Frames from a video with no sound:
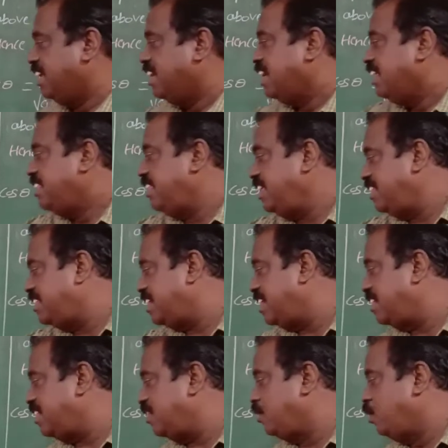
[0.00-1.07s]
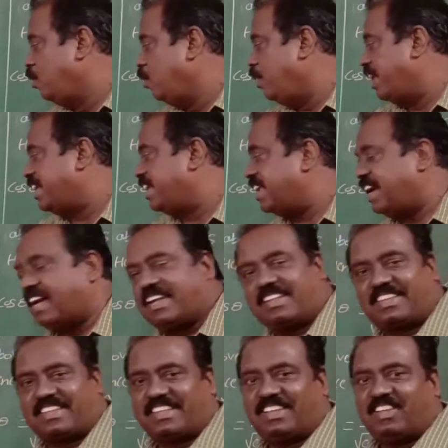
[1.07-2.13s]
These are the two
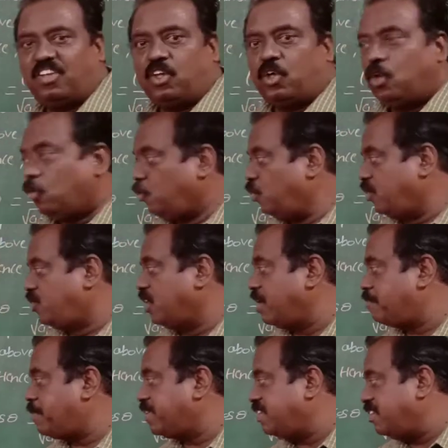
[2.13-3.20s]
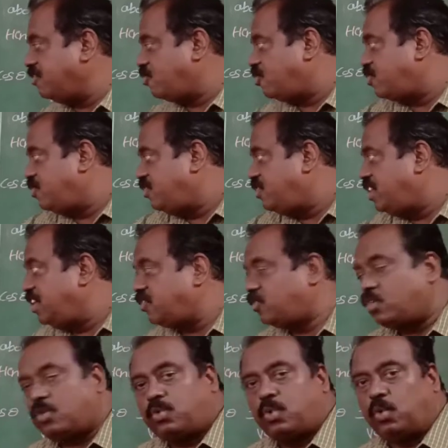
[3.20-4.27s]
vectors which represents
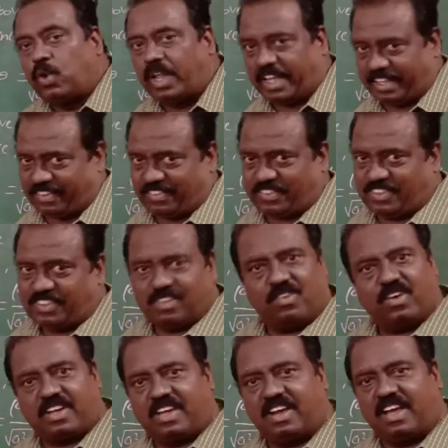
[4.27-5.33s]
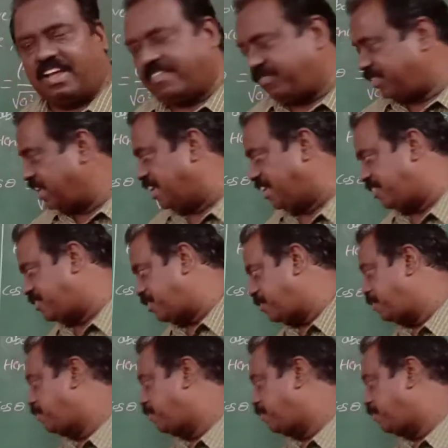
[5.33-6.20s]
these two lines. Okay, now that is.